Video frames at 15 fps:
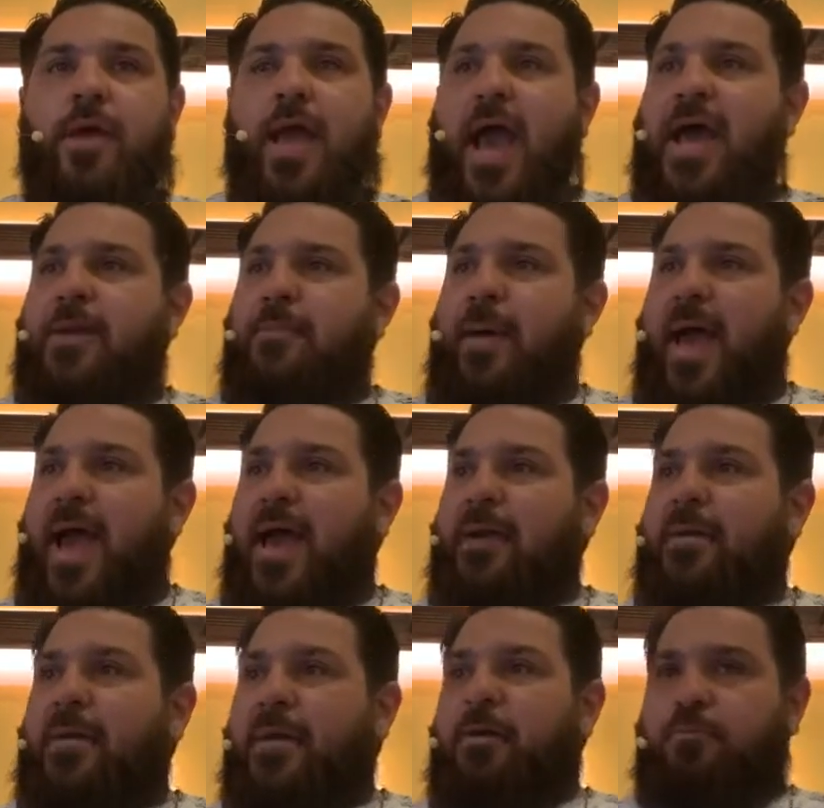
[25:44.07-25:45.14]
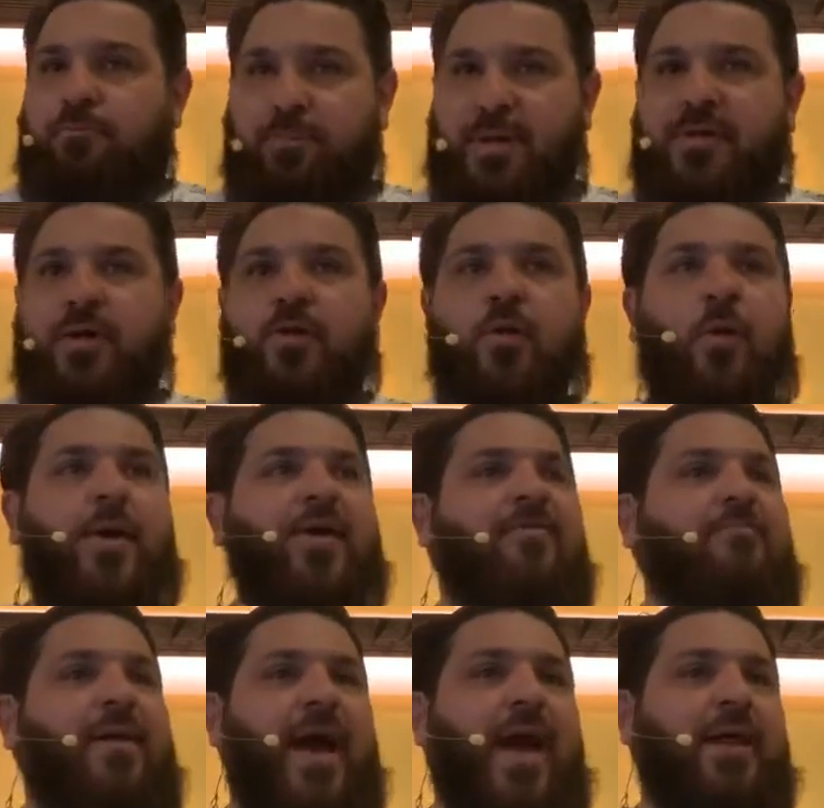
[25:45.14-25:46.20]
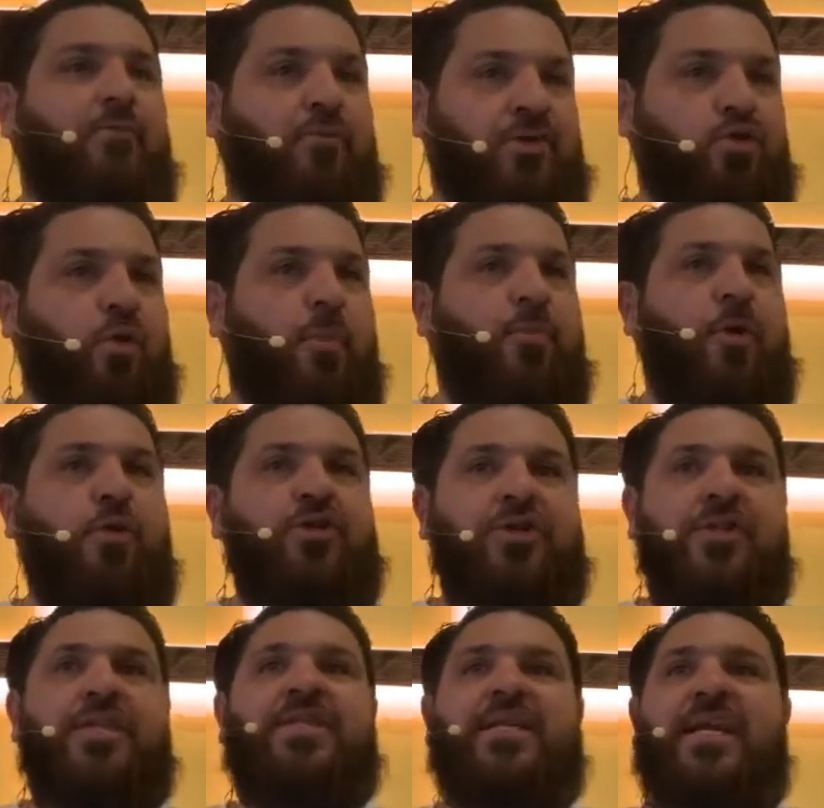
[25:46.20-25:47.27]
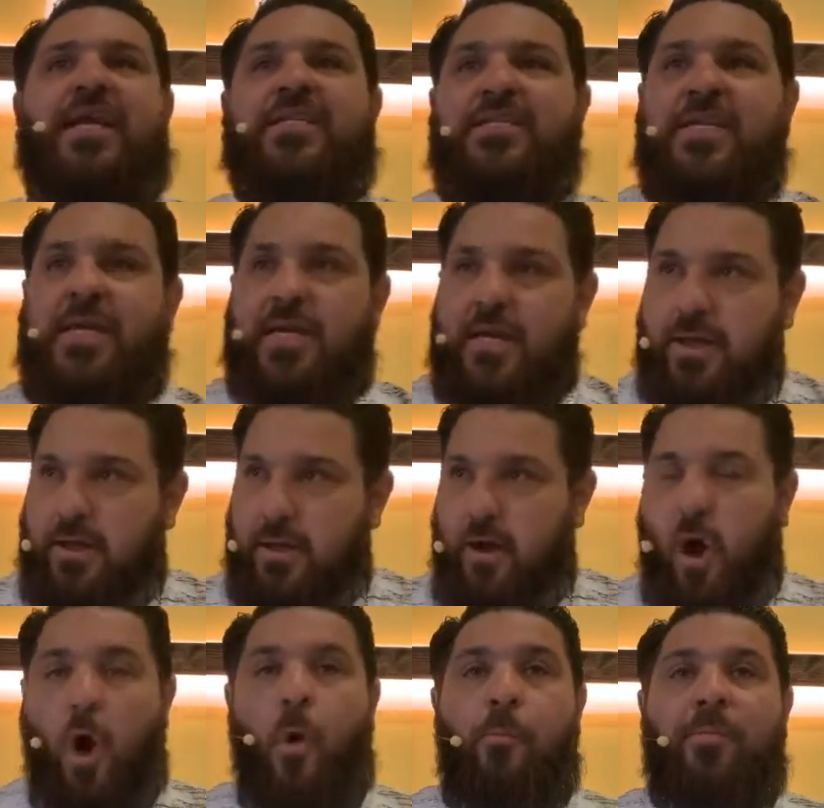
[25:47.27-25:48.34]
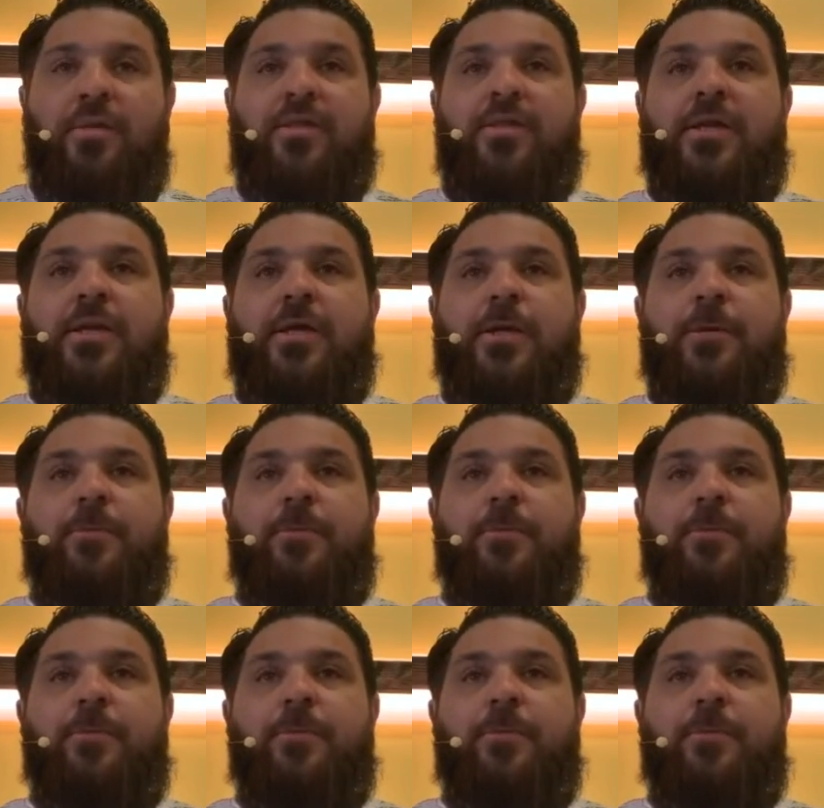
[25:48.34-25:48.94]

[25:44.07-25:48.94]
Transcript: And a man, being the glory of man, was to approach the deity openly.